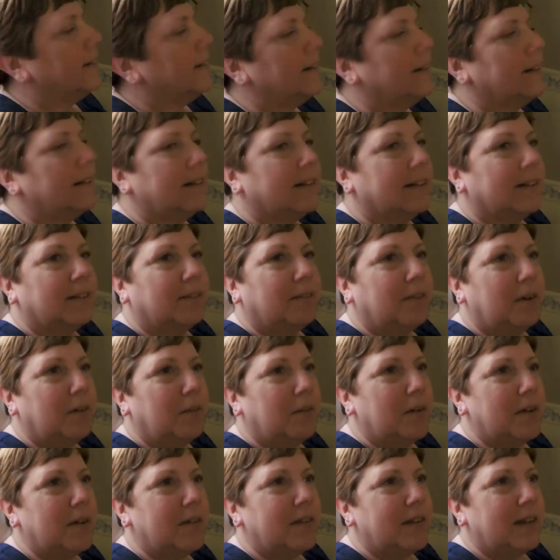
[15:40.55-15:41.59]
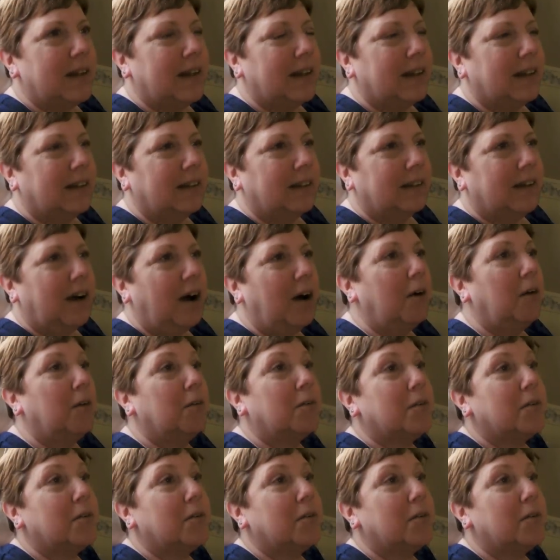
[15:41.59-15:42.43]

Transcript: Oh, what was it? Oh,